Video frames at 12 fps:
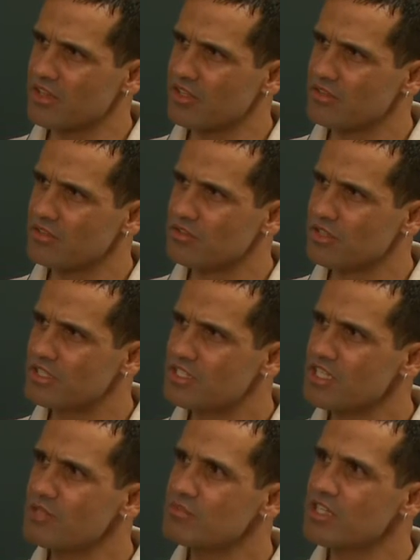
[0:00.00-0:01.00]
though it
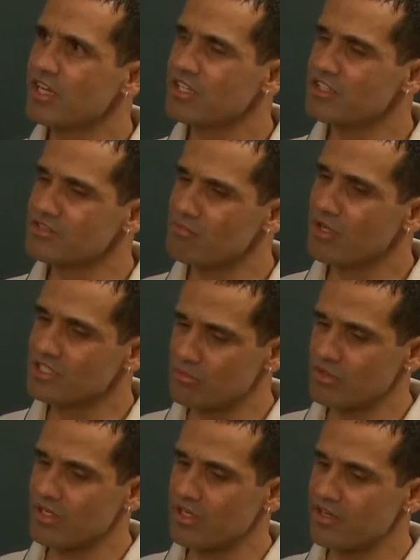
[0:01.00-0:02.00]
seems like there's
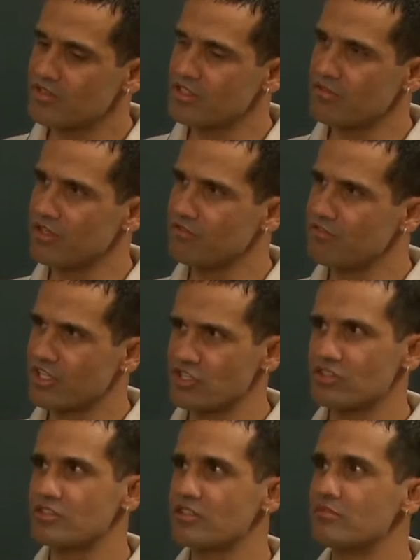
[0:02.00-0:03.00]
multiple layers of
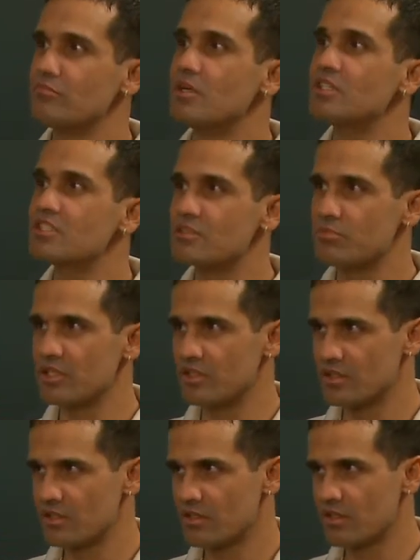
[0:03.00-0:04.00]
infection that must be
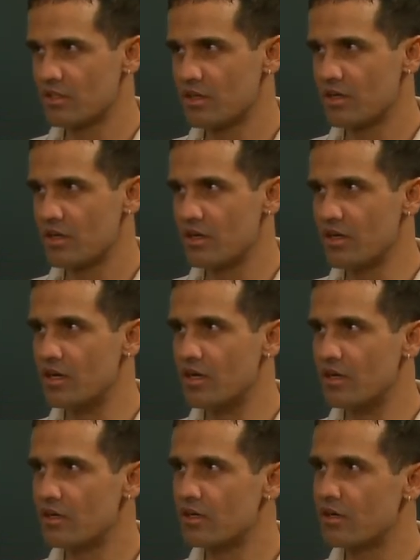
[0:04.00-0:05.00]

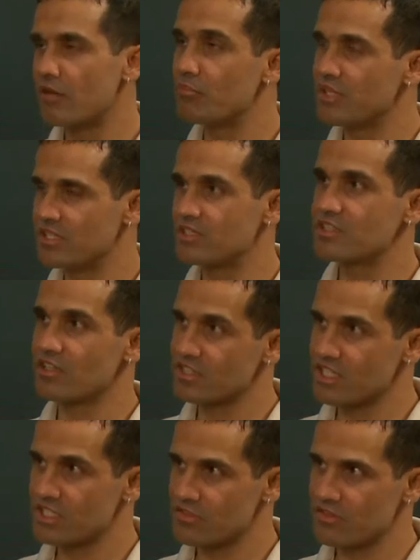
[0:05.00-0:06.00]
uh, completed
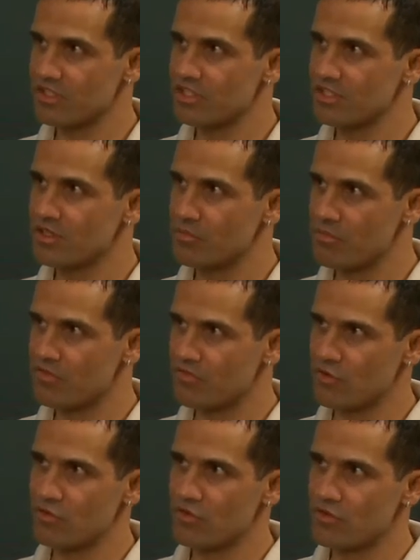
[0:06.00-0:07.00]
successfully
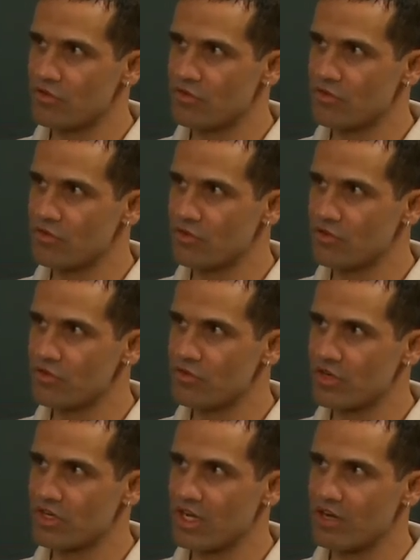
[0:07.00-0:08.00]
before you
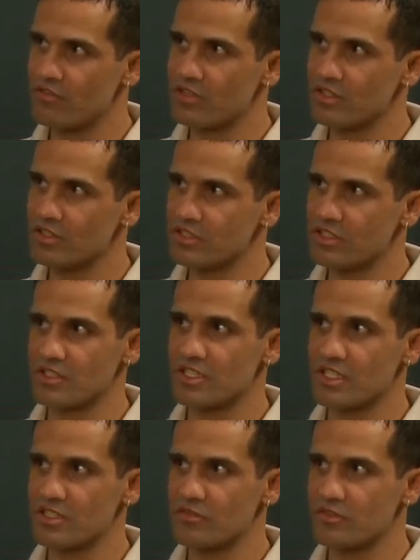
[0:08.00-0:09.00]
can have a
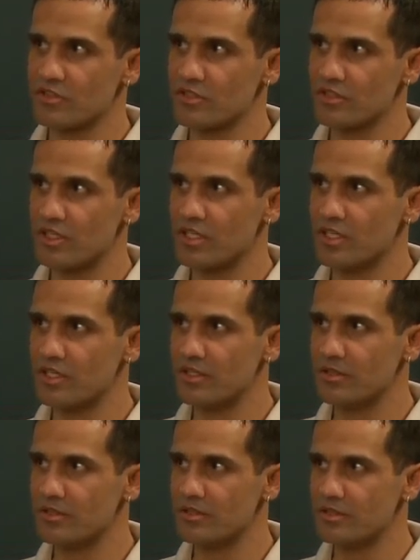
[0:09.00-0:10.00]
successful uh,
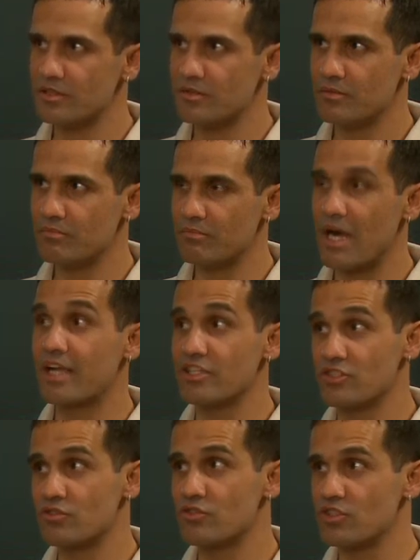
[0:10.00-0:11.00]
yes. bank
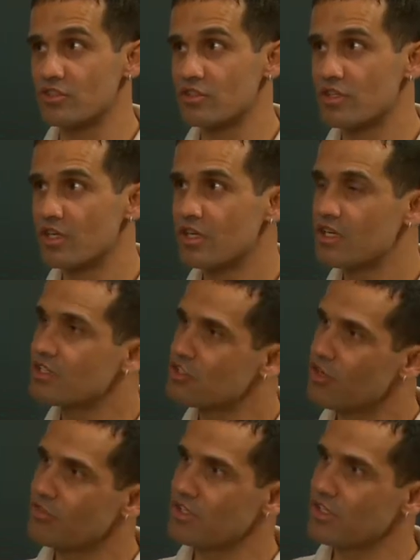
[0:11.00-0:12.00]
intrusion. Because
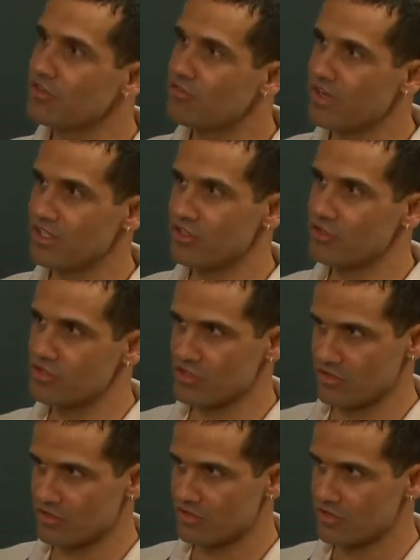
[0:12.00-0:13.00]
you have to infect the user,